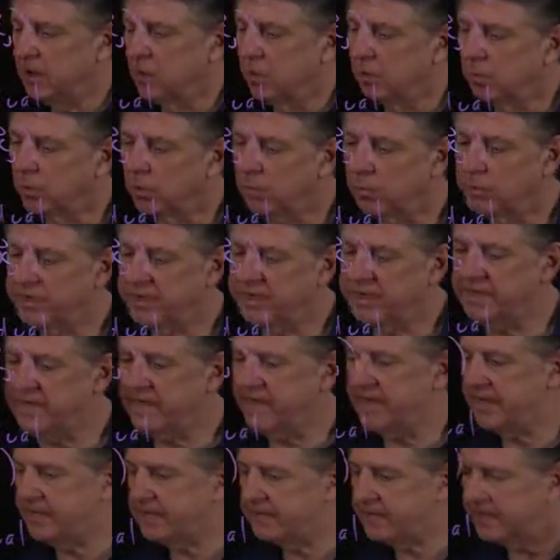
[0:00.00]
what we
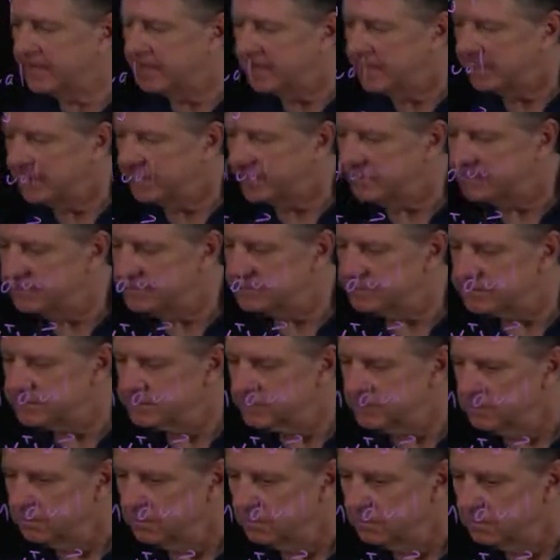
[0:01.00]
get
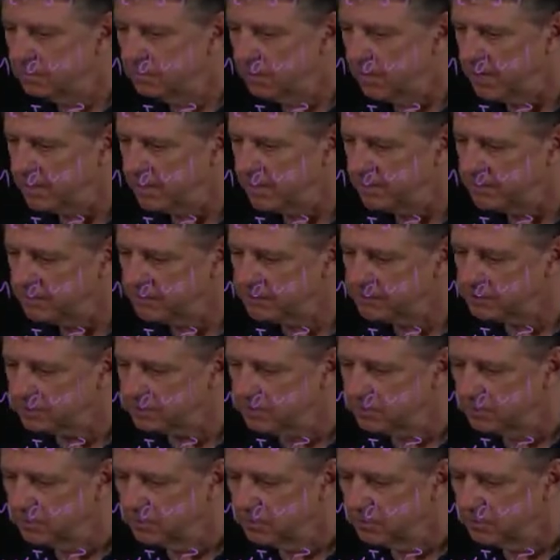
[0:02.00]
is minus